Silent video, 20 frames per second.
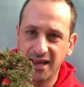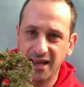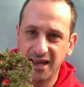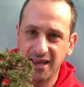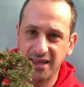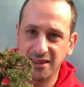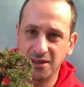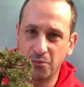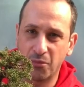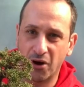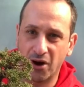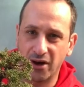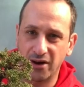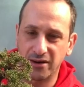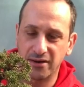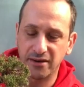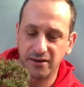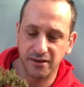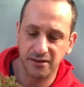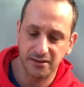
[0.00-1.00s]
in the
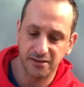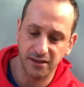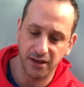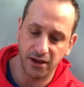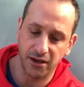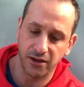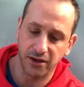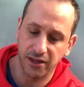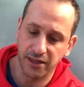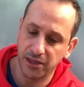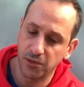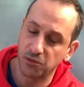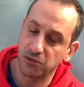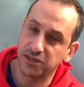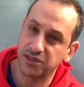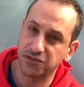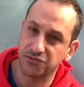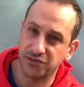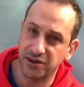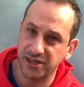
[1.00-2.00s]
pot. So, and then we'll
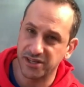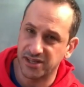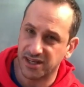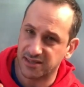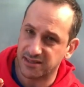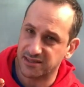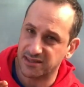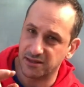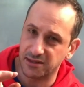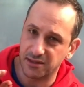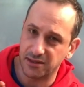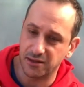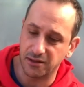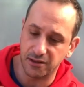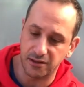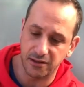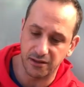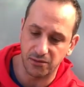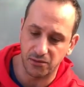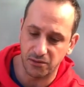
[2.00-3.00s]
just readjust
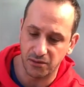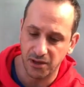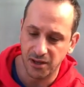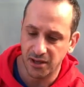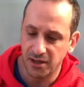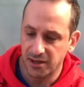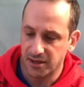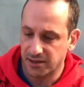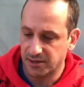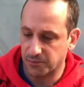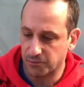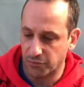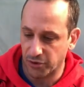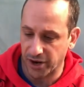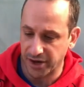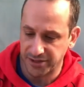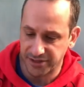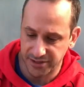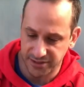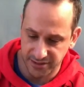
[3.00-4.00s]
the
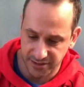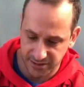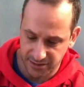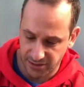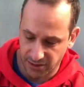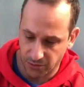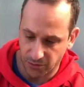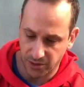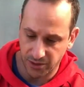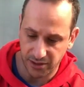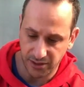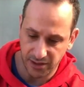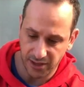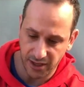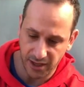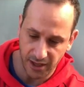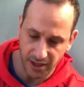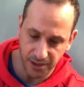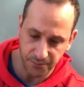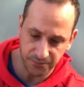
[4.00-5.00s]
branches and so on
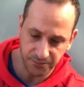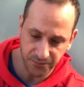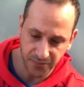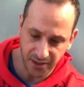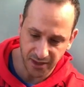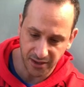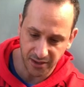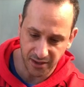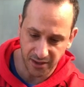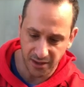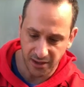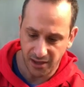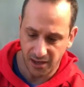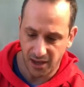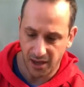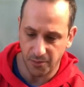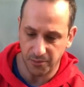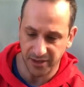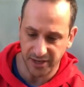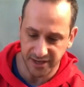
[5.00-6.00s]

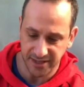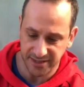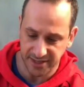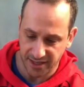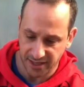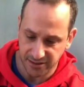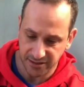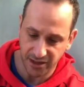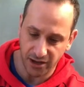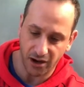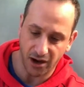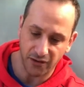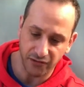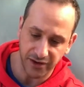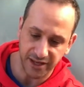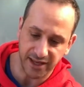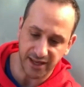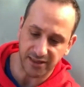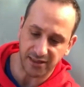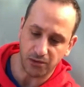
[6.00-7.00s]
a bit easier. So I've
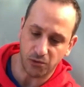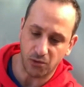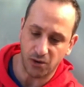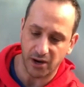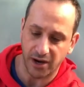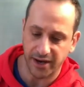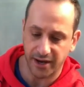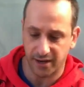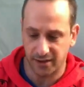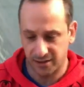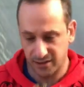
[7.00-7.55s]
already cut the wire